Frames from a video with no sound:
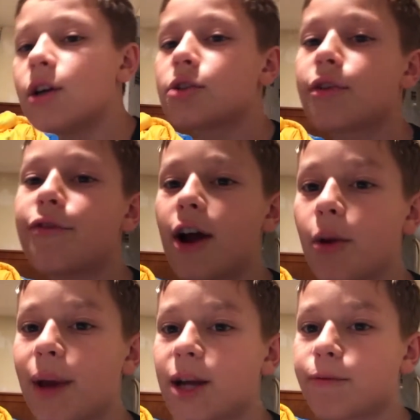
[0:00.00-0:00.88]
So the
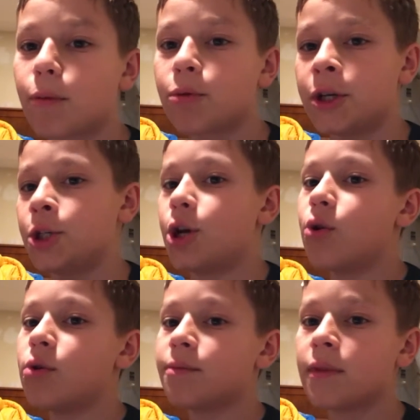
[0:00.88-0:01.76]
final match for the
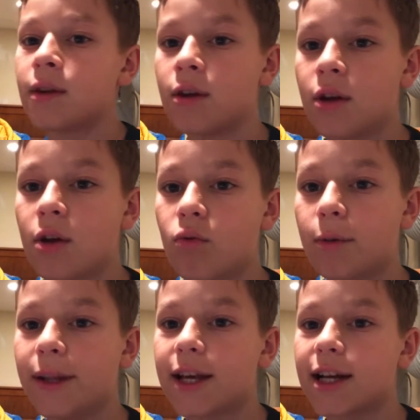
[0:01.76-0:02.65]
pre-show
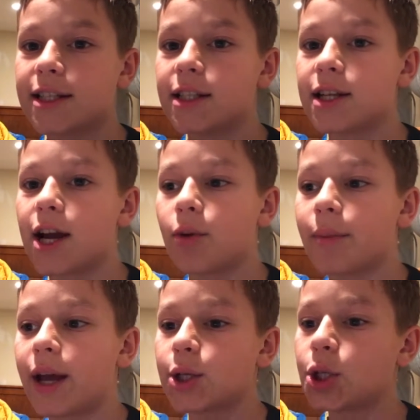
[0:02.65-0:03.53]
would be the IC title
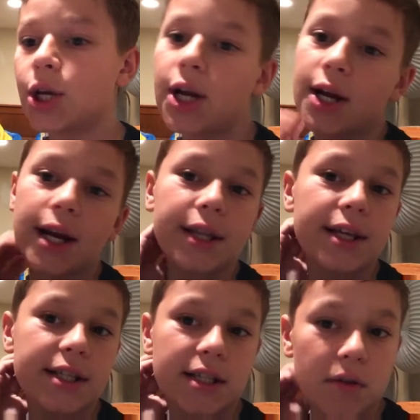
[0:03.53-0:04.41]
match. And
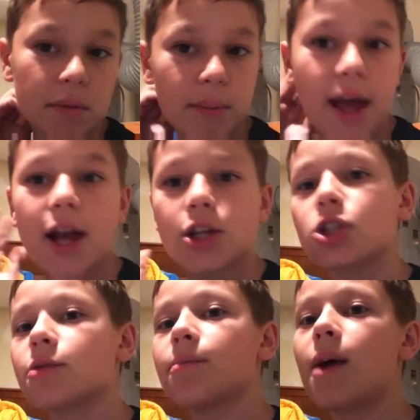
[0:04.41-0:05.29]
this
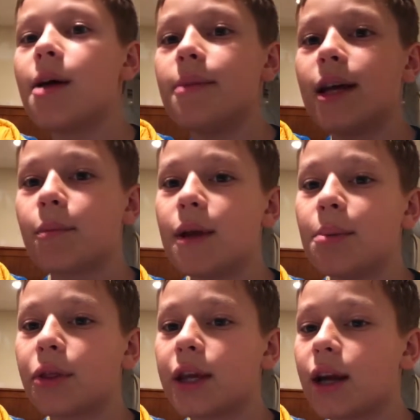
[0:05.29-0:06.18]
match might make
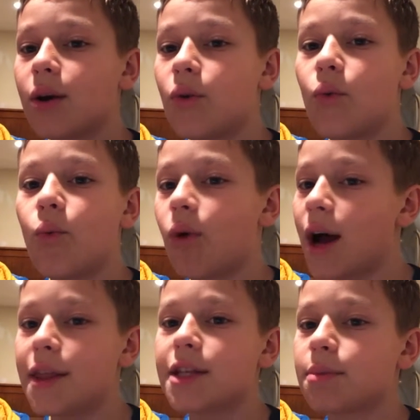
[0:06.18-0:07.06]
people think,
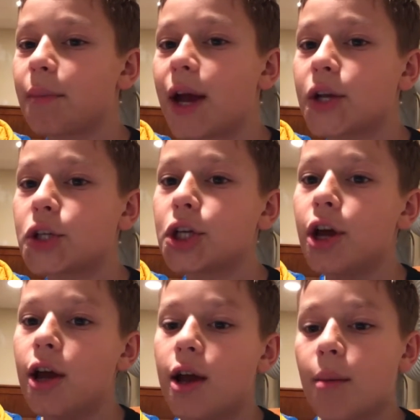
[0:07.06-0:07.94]
why this match?
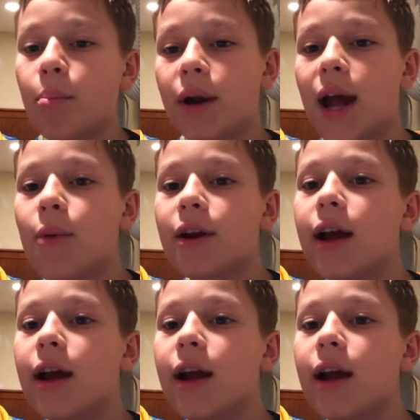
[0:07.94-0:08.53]
But I would